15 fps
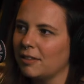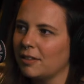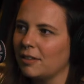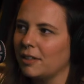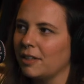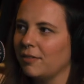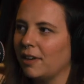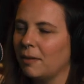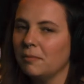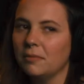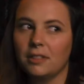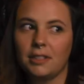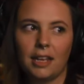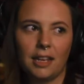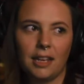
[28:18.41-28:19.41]
so if I'm
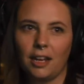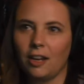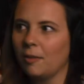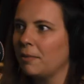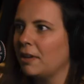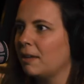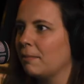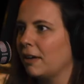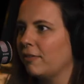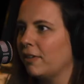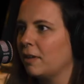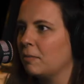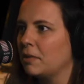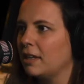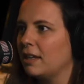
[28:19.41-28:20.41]
taking care of me and my
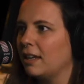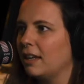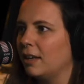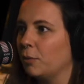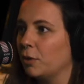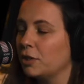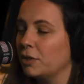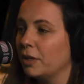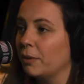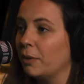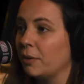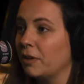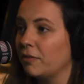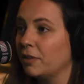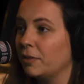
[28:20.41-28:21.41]
family and we're doing what
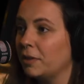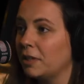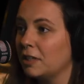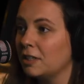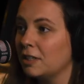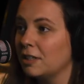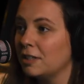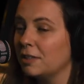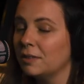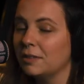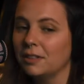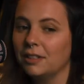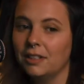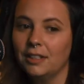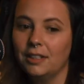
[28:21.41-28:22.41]
we feel we need to do,
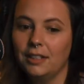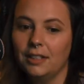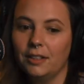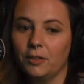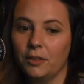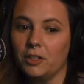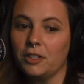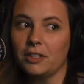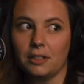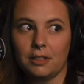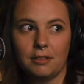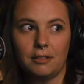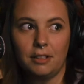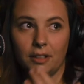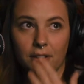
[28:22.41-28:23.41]
which
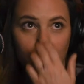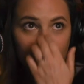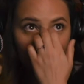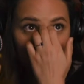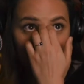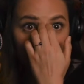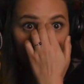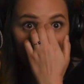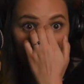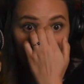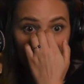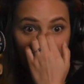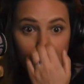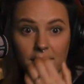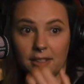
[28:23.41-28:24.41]
is, like
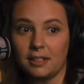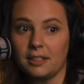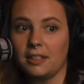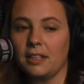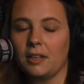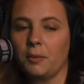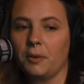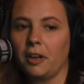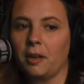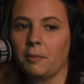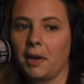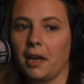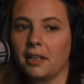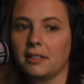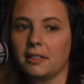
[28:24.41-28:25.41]
distancing and wearing
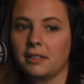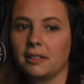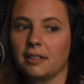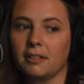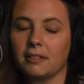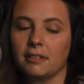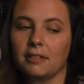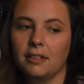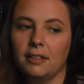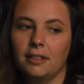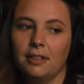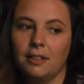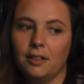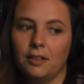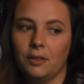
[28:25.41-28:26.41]
masks, and
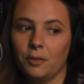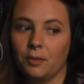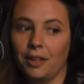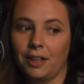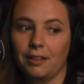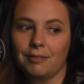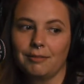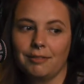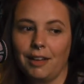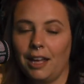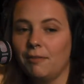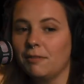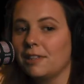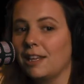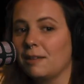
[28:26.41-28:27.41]
like I
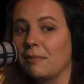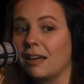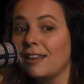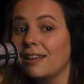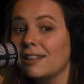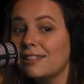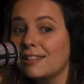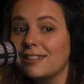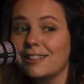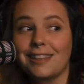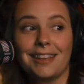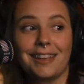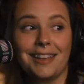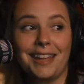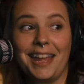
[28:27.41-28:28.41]
haven't taken my kids
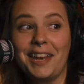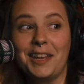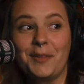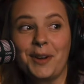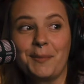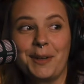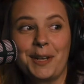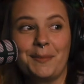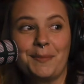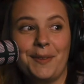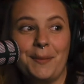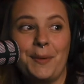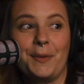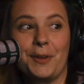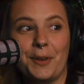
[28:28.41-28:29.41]
to anywhere but
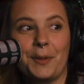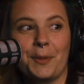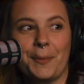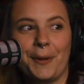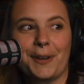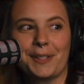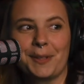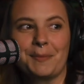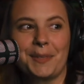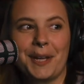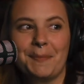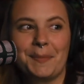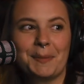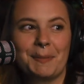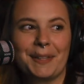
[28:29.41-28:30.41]
we go to the park
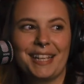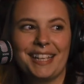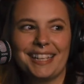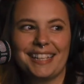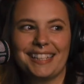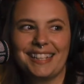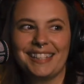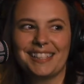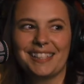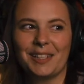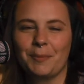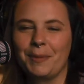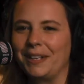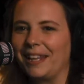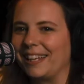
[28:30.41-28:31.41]
sometimes, but like it's
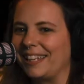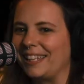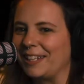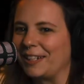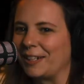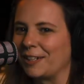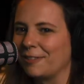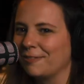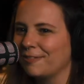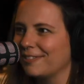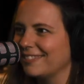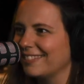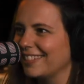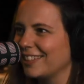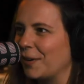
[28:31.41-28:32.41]
still been like a year of
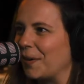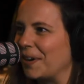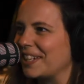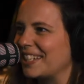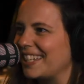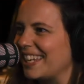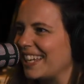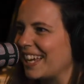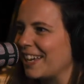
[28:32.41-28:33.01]
quarantining, I